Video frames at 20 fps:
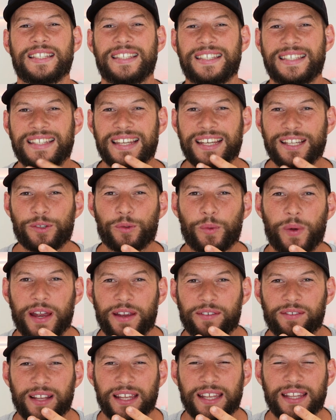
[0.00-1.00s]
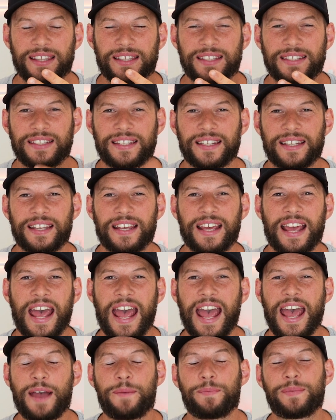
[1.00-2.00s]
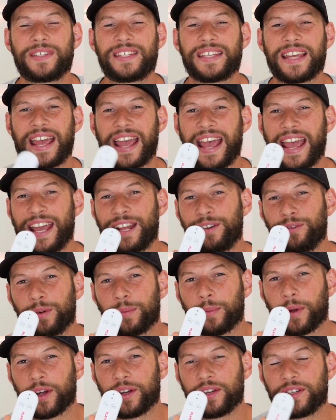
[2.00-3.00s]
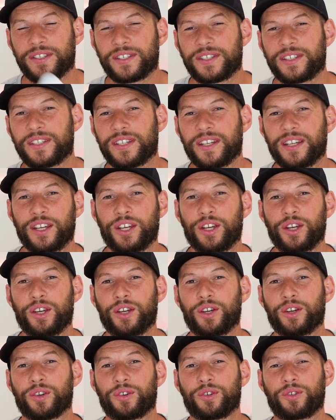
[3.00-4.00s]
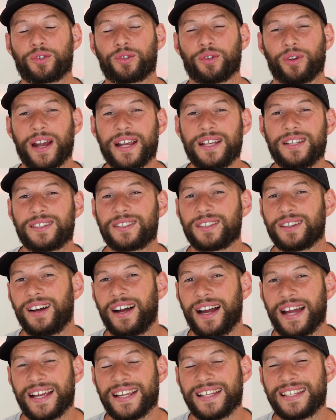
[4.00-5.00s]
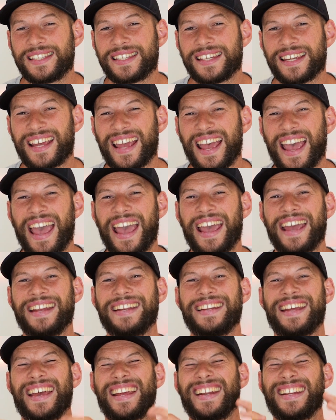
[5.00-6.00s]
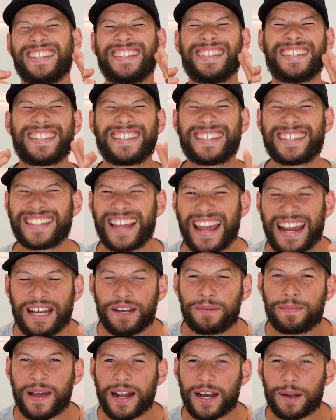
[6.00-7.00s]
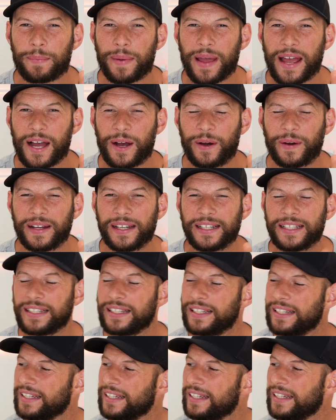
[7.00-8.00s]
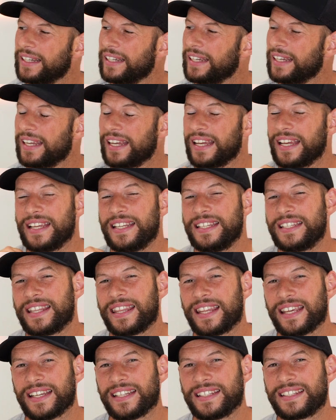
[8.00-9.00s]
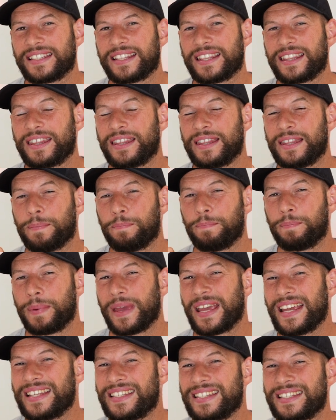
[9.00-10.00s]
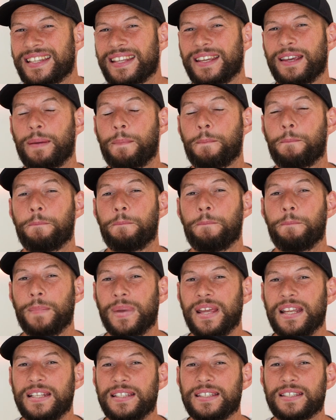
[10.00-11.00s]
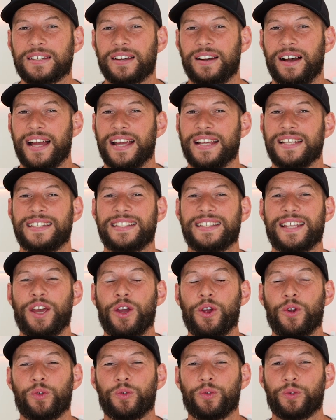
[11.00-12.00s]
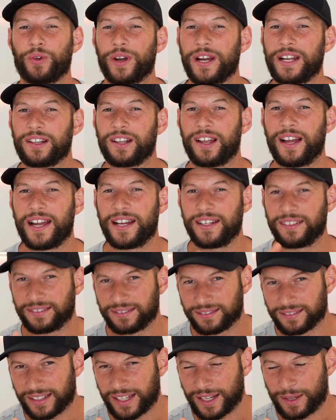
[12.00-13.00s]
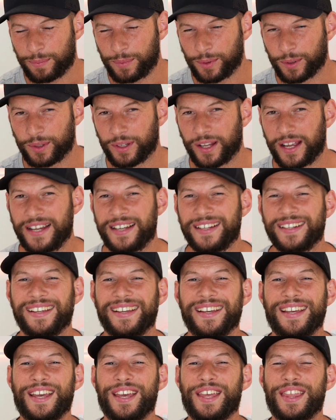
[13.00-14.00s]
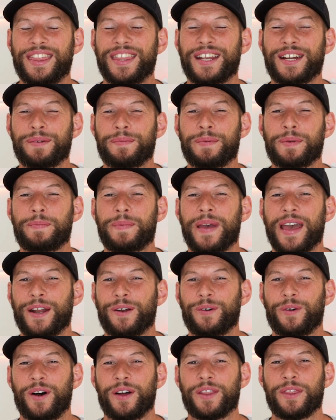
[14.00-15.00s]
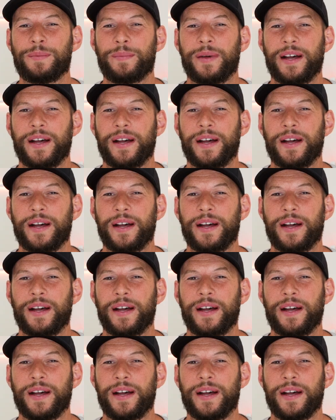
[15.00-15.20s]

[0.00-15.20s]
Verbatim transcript: six wavelengths, apps and remotes, great size, and an insane amount of power. Is this the best mid-sized red light and blue light therapy panel on the